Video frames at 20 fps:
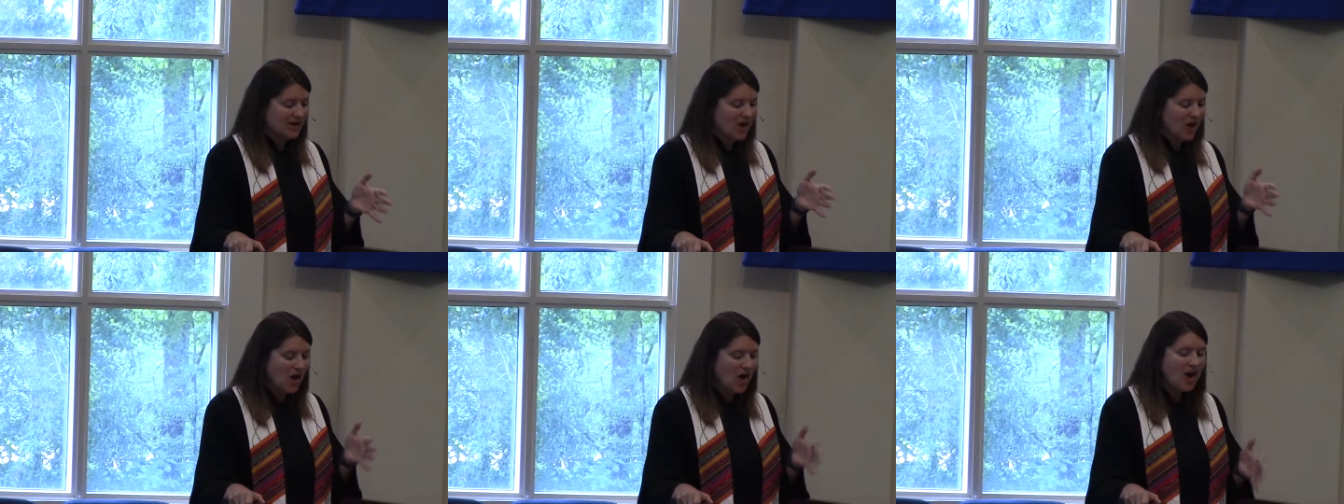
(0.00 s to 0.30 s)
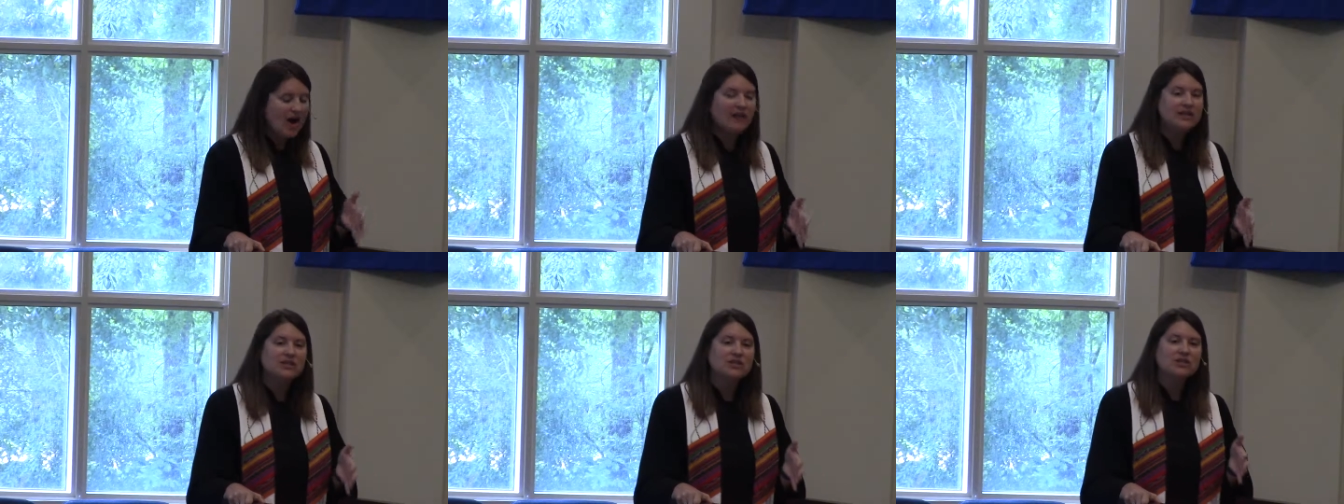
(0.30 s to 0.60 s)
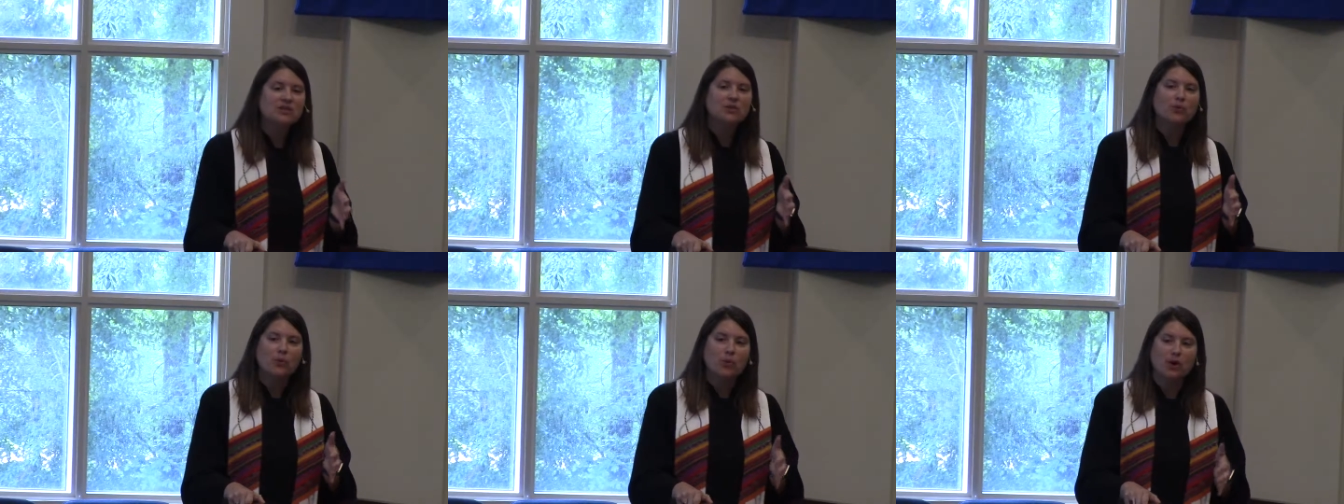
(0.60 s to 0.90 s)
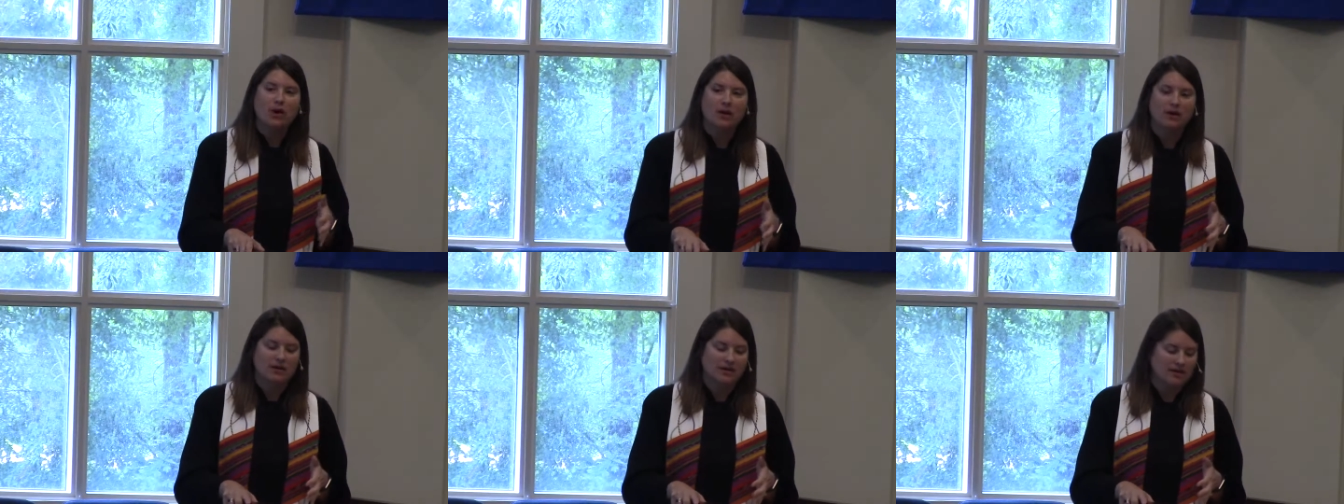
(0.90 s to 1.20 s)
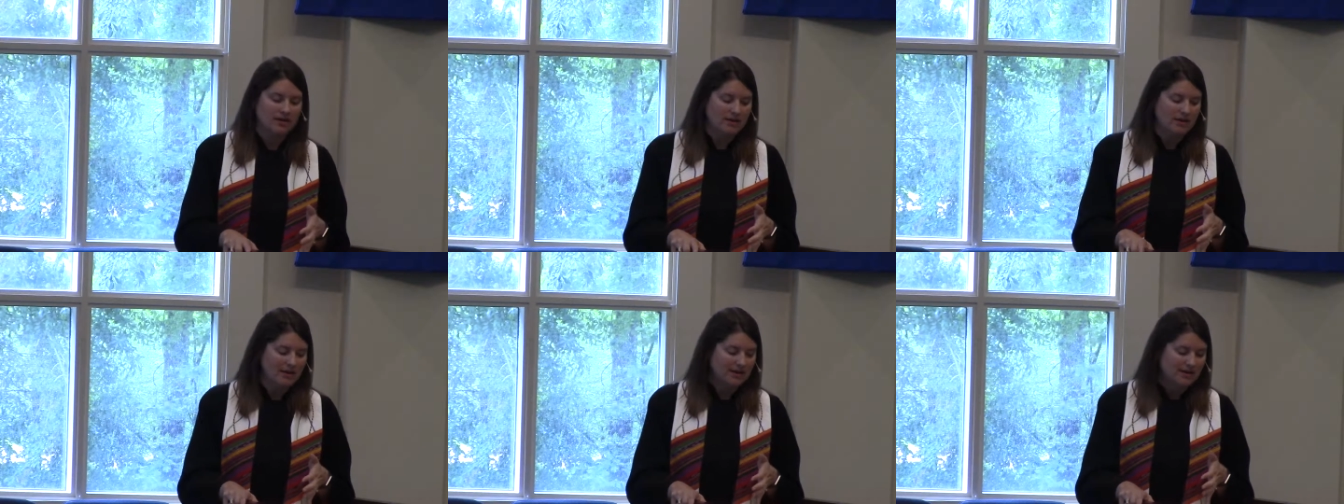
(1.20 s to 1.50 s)
onto the
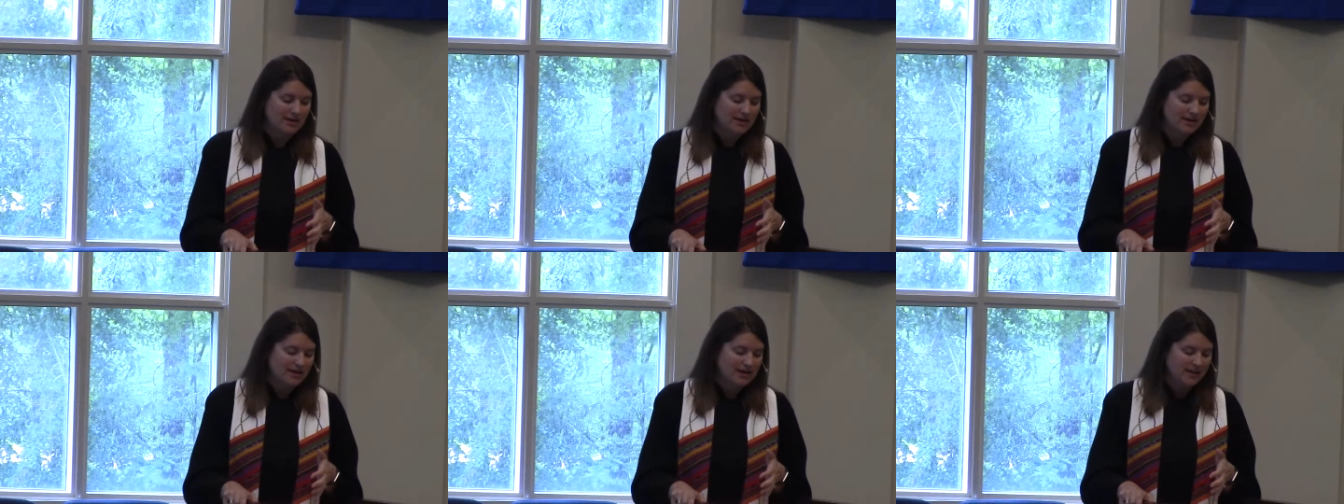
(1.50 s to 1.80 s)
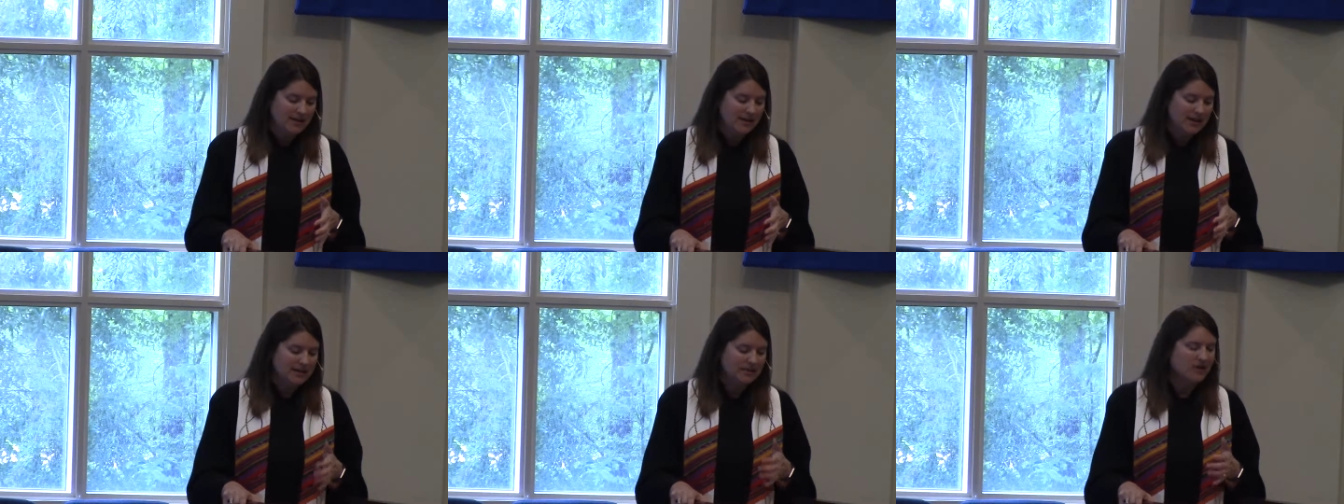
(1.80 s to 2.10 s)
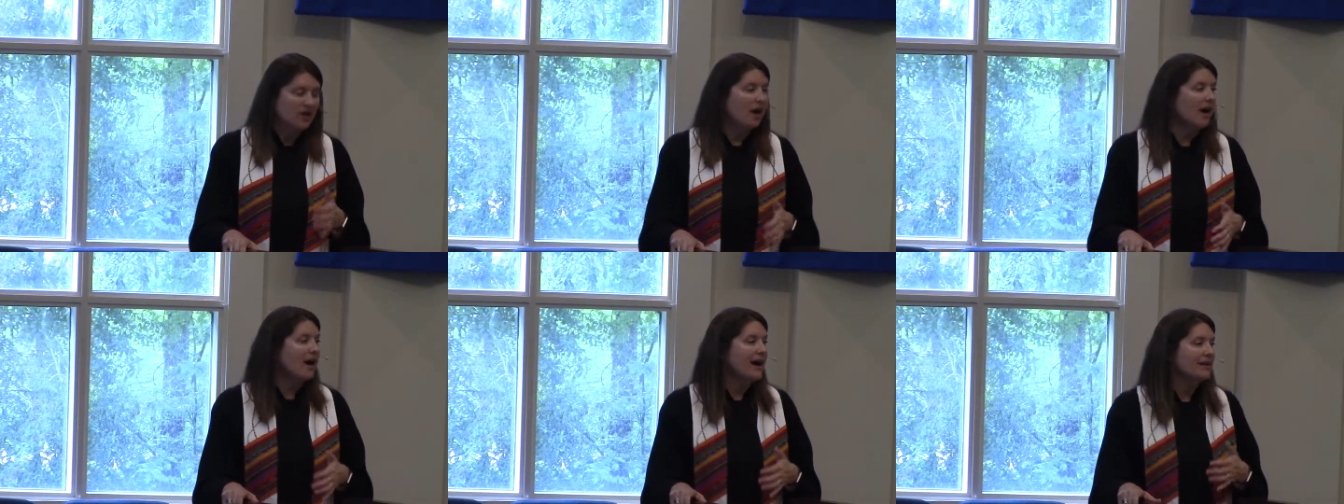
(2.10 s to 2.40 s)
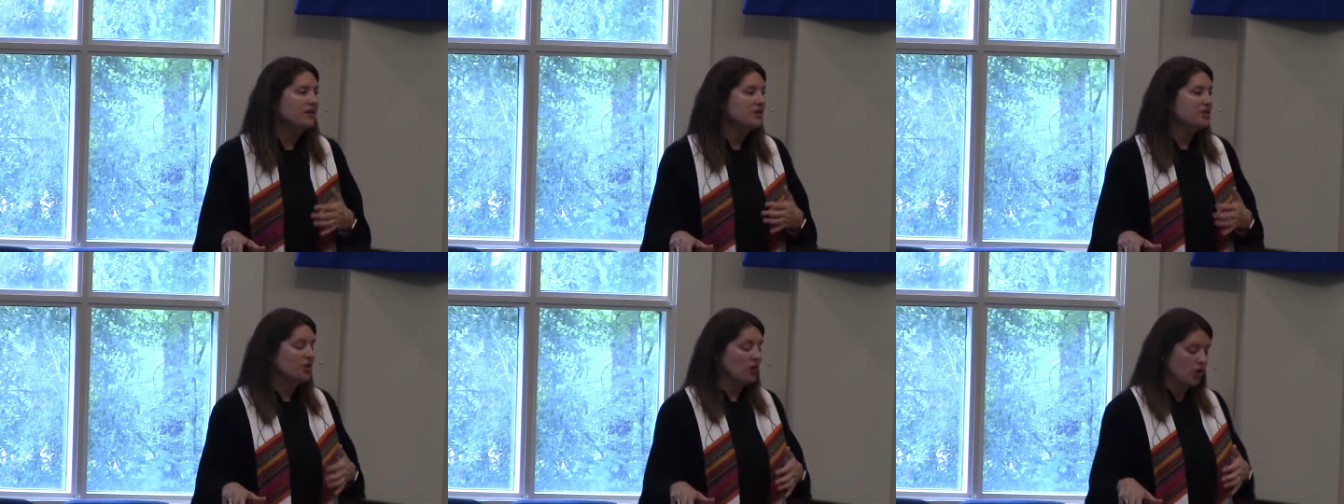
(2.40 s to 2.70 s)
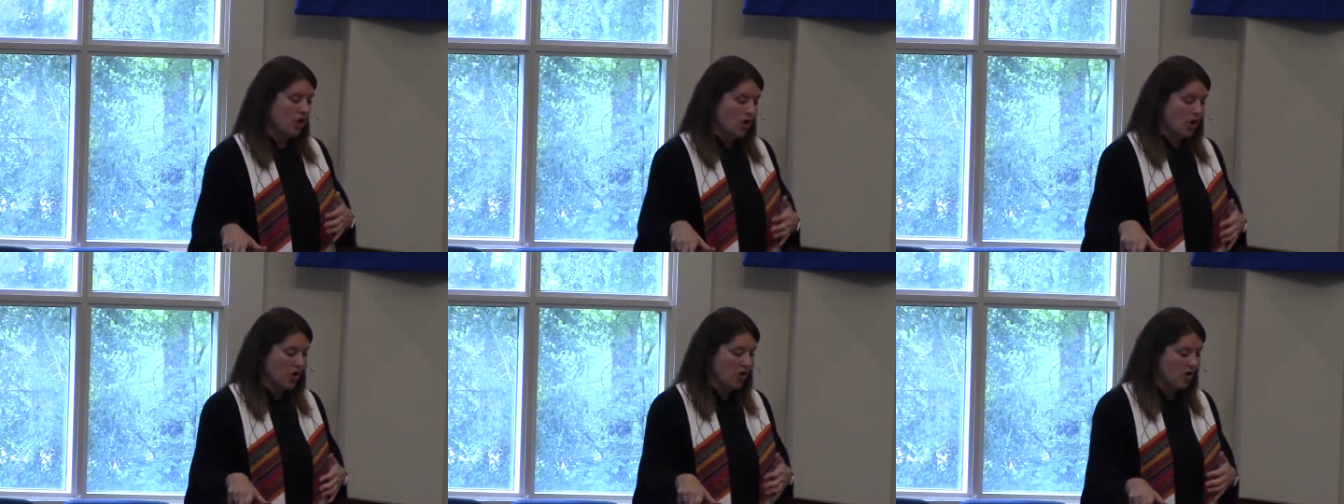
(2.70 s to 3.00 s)
water if God should
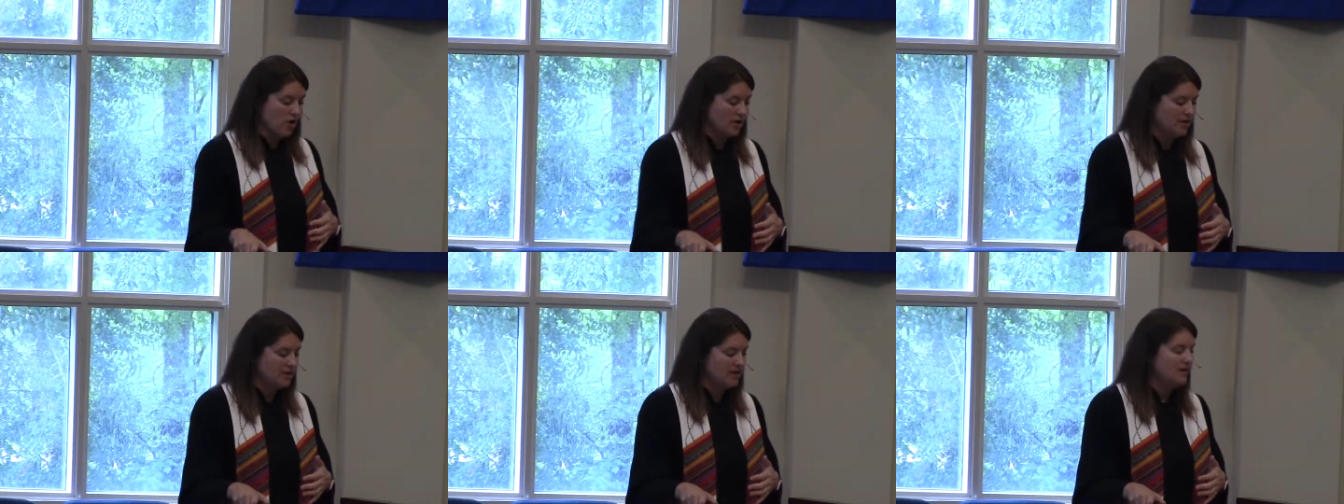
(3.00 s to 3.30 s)
call,